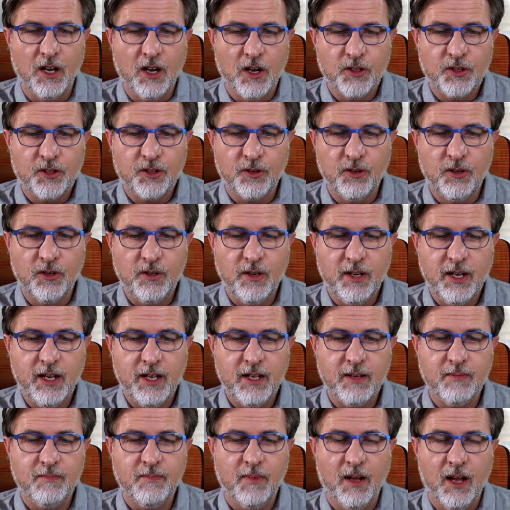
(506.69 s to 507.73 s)
Through
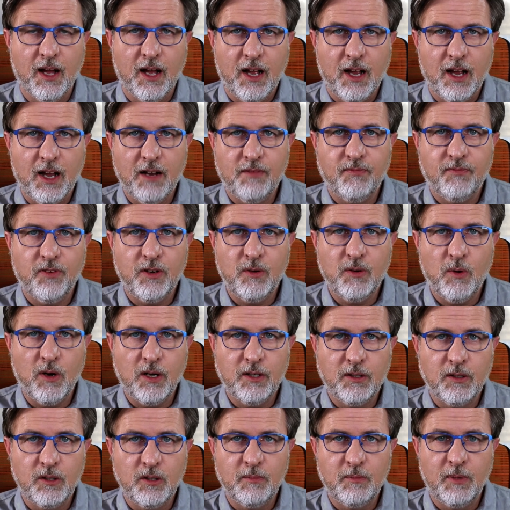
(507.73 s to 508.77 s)
him, everyone
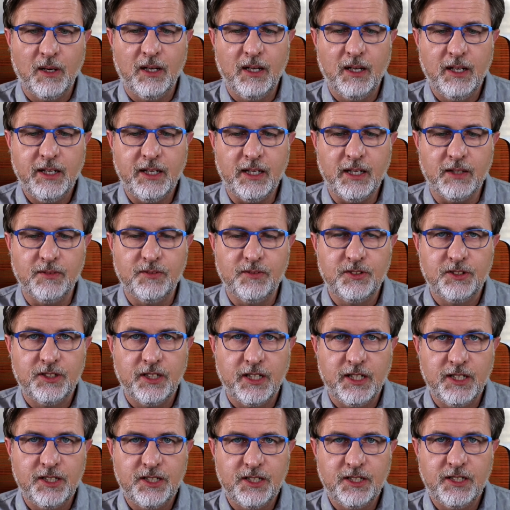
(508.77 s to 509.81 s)
who believes
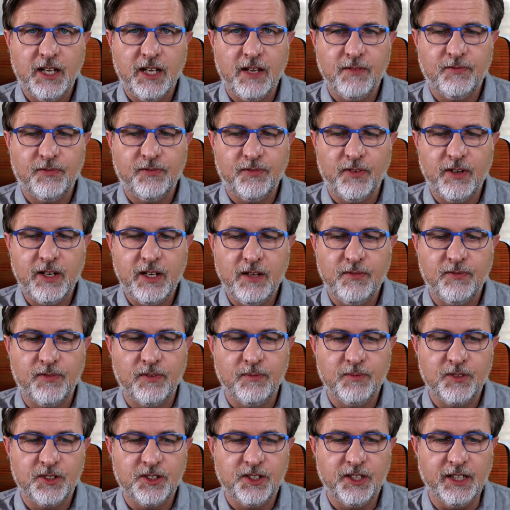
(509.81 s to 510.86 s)
is set free
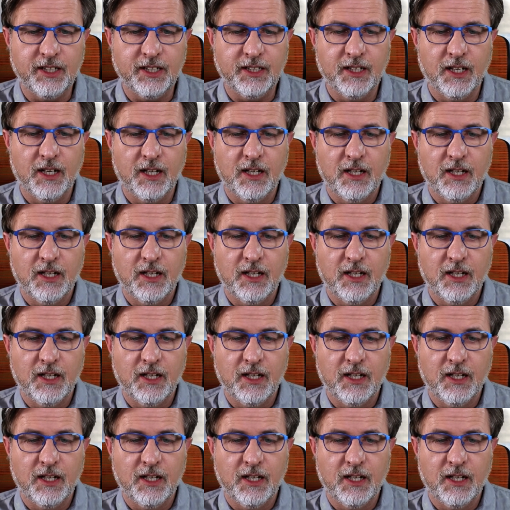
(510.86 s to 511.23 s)
from sin,